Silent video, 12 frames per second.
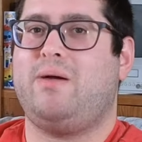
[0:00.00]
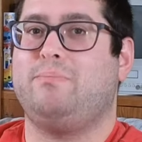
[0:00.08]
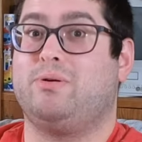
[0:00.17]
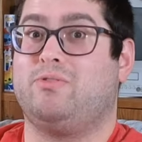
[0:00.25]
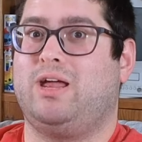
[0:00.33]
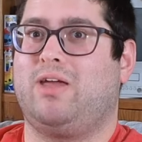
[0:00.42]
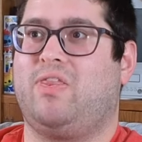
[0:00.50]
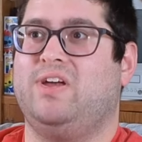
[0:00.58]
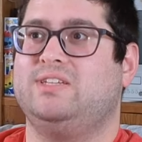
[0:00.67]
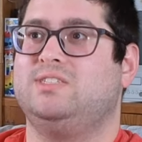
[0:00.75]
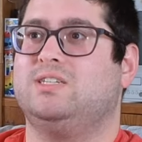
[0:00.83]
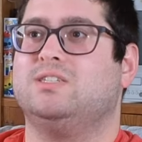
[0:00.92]
but like
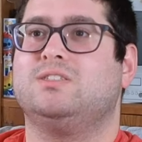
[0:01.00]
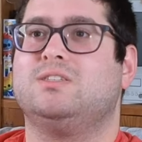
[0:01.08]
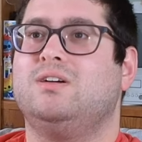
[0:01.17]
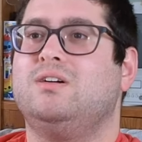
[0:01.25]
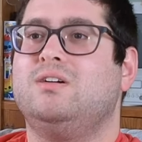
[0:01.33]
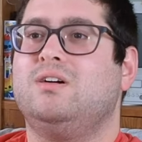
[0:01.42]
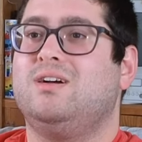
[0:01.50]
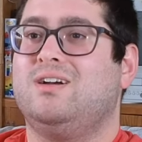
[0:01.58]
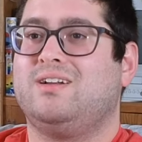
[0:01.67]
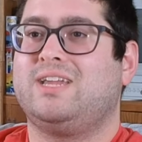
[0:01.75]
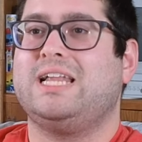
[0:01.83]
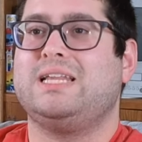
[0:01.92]
this is
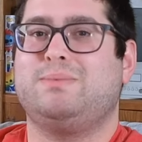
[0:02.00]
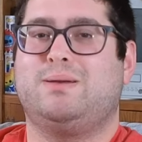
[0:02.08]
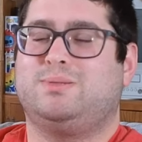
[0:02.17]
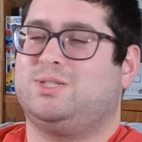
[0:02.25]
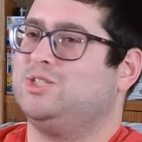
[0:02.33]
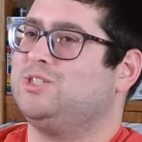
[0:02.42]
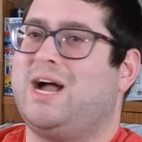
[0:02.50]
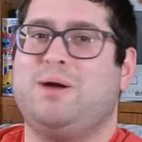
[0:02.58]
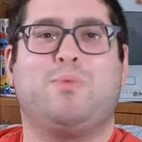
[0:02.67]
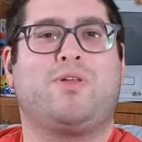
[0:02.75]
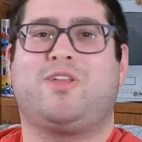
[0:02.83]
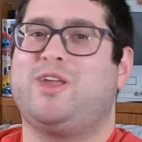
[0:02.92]
killing baby turtles. I'm
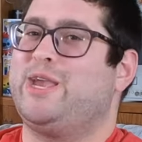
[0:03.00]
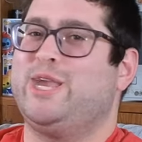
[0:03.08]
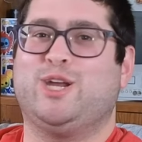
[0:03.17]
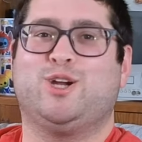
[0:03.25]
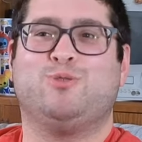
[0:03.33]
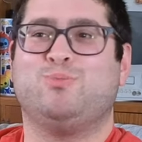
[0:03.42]
with Kie here.